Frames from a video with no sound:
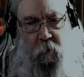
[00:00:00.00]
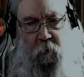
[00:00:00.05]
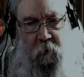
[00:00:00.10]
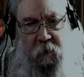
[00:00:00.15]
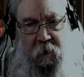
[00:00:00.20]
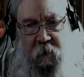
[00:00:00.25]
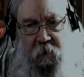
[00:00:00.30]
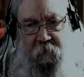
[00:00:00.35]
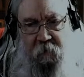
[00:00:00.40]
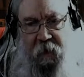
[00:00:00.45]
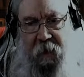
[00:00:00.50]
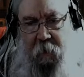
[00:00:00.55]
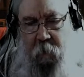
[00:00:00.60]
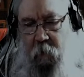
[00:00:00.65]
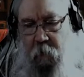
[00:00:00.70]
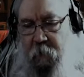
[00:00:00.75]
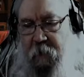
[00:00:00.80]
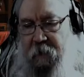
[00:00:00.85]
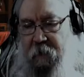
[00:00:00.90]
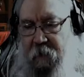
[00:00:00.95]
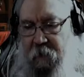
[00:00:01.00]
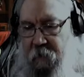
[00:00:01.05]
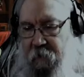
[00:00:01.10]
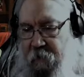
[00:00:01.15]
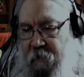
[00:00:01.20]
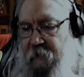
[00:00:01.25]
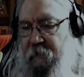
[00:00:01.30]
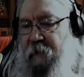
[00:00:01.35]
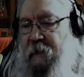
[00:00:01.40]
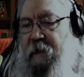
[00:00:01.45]
Okay, and that will be
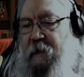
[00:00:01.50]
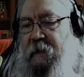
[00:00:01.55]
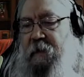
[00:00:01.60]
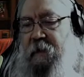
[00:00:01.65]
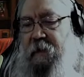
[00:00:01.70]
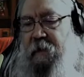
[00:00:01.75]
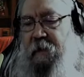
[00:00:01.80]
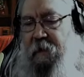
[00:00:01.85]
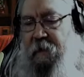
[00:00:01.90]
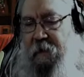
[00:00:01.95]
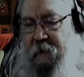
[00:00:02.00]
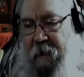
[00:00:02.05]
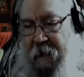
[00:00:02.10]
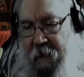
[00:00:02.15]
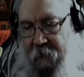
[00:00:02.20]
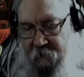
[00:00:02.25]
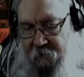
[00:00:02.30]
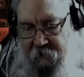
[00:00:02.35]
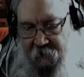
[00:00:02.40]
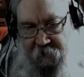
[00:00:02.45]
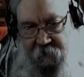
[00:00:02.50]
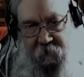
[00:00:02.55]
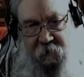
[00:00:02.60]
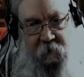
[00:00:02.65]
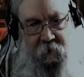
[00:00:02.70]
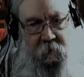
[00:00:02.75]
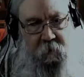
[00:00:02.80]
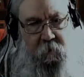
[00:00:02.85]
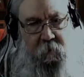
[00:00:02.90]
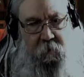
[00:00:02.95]
into the
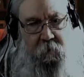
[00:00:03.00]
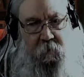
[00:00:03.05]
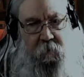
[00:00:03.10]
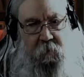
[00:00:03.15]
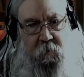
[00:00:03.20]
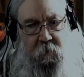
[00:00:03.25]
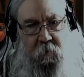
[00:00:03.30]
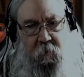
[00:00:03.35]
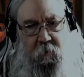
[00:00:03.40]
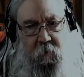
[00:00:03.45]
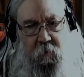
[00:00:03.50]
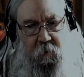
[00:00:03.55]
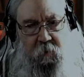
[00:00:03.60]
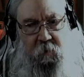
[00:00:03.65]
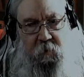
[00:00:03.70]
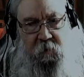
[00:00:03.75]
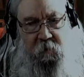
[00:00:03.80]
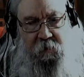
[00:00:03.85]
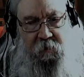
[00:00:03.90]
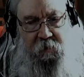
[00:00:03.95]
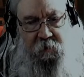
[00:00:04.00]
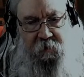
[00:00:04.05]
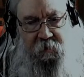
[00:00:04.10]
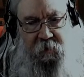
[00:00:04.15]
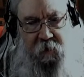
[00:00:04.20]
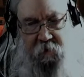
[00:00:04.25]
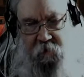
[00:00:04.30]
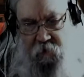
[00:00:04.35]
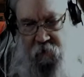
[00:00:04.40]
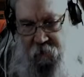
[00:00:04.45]
next
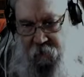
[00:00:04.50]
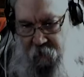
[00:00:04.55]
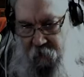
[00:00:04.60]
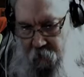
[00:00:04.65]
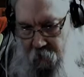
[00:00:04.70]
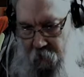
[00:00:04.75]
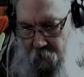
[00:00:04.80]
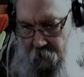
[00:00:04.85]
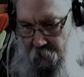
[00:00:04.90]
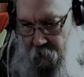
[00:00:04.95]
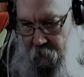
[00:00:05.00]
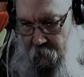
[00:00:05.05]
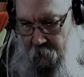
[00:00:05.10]
section there.